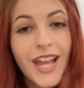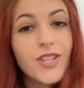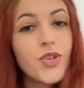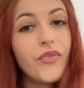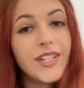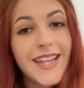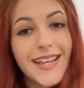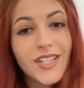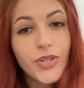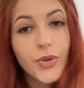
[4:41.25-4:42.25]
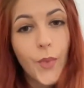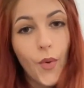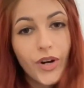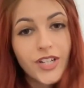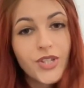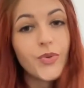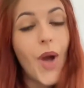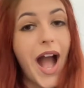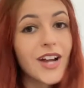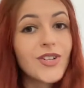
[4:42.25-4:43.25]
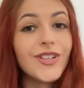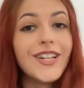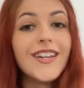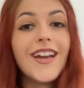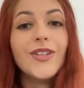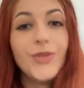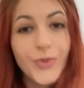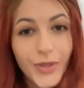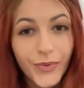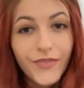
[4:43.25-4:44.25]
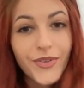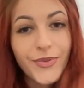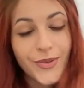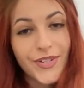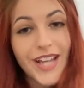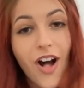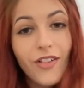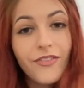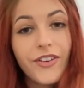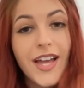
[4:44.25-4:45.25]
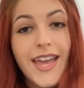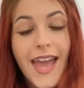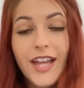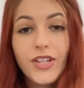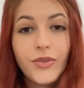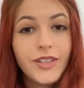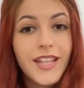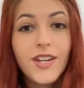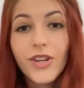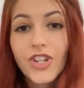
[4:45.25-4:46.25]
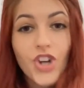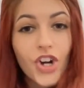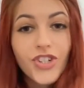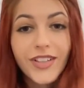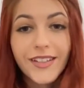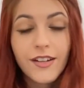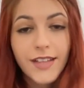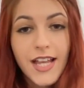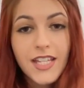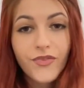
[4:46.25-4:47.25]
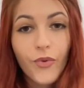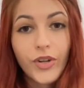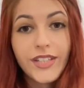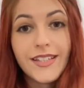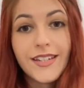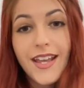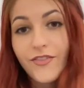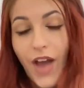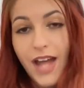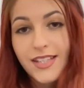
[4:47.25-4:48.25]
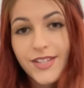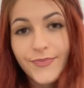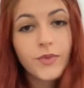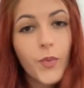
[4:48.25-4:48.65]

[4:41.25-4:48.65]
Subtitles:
So if it takes you more to actually do the reviews yourself, and then you can charge a little less for the native ads.